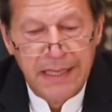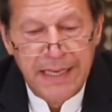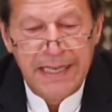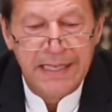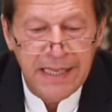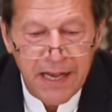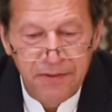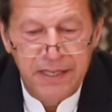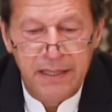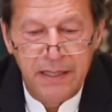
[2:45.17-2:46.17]
It is
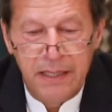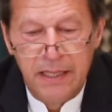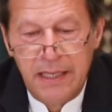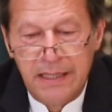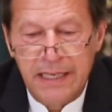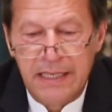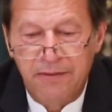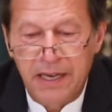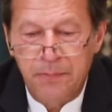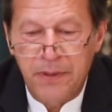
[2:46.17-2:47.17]
evident that
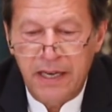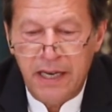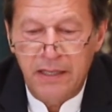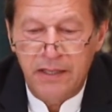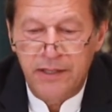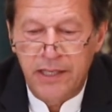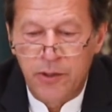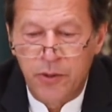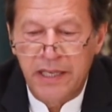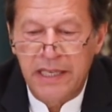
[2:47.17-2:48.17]
developing countries,
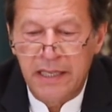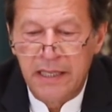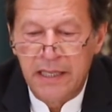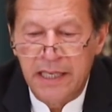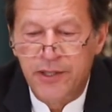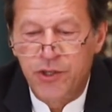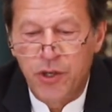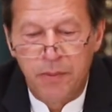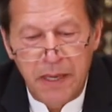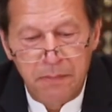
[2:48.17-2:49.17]
including
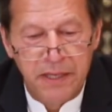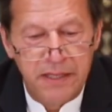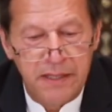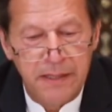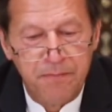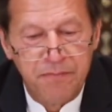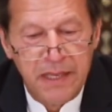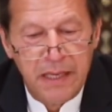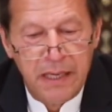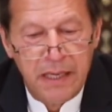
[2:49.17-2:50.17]
ECO members,
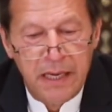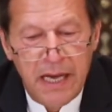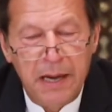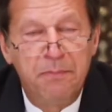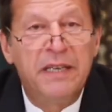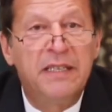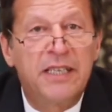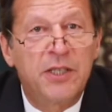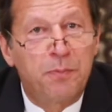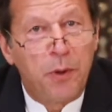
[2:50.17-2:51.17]
have been
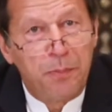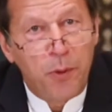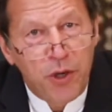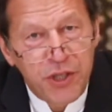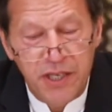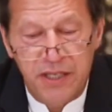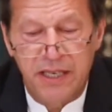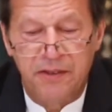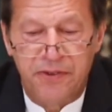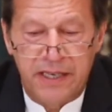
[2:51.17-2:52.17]

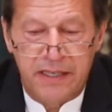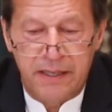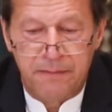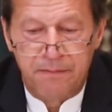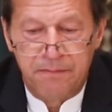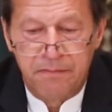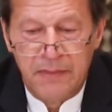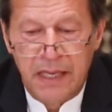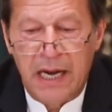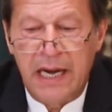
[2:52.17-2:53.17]
disproportionately affected.
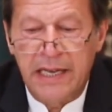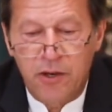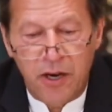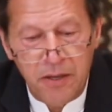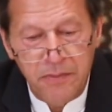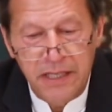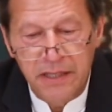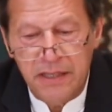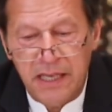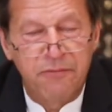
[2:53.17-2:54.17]
Our
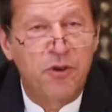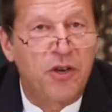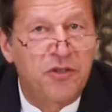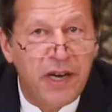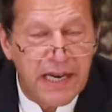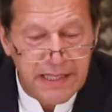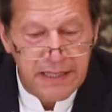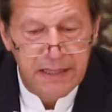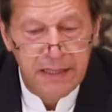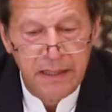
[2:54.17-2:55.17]
economies have
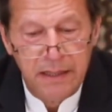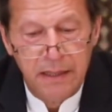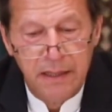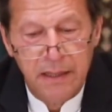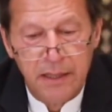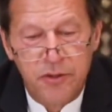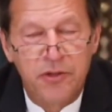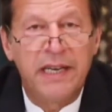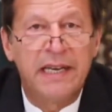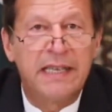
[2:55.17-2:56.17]
contracted,
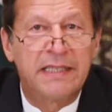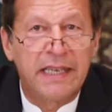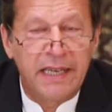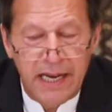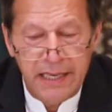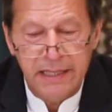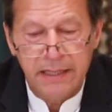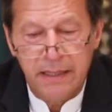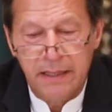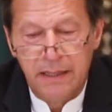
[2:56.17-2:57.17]
trade has declined,